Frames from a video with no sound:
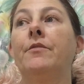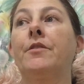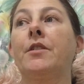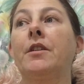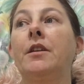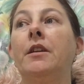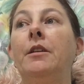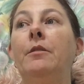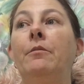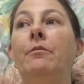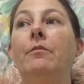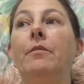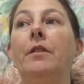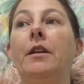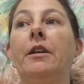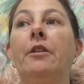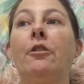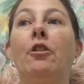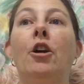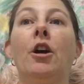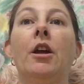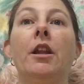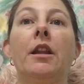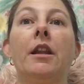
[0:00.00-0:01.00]
theme,
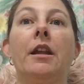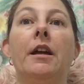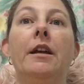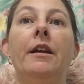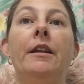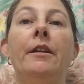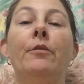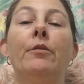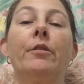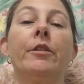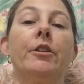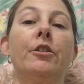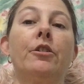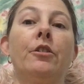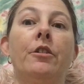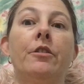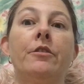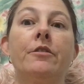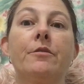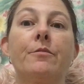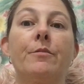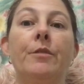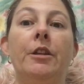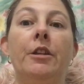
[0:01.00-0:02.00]
and anyone that
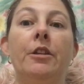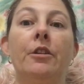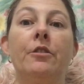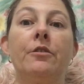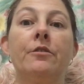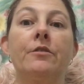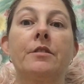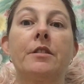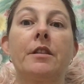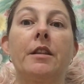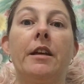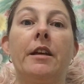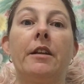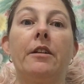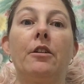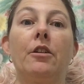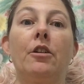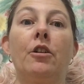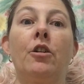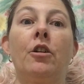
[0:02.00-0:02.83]
knows me knows that